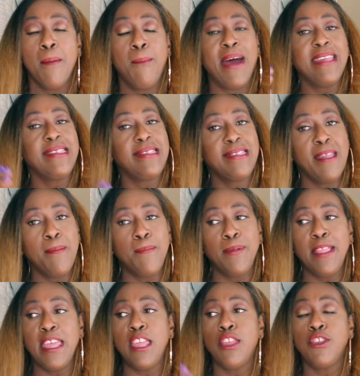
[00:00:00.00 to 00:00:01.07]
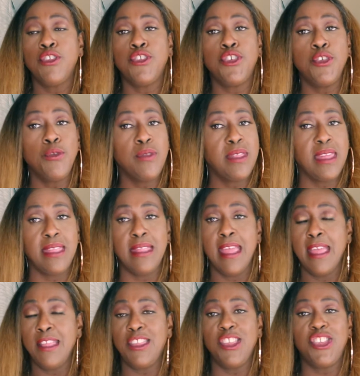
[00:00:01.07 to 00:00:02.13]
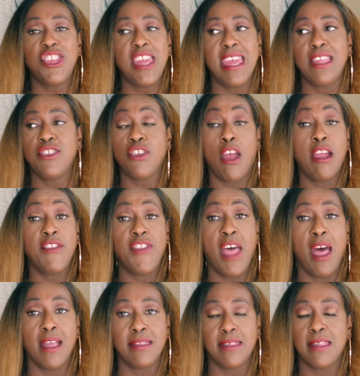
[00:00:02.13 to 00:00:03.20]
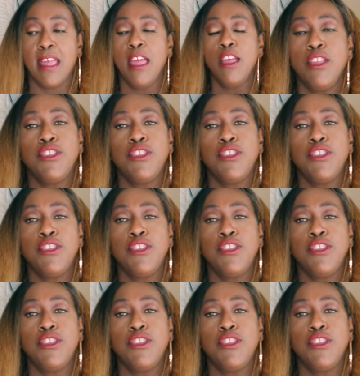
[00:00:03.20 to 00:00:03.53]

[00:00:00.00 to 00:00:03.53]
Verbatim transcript: by simply choosing to change our thoughts,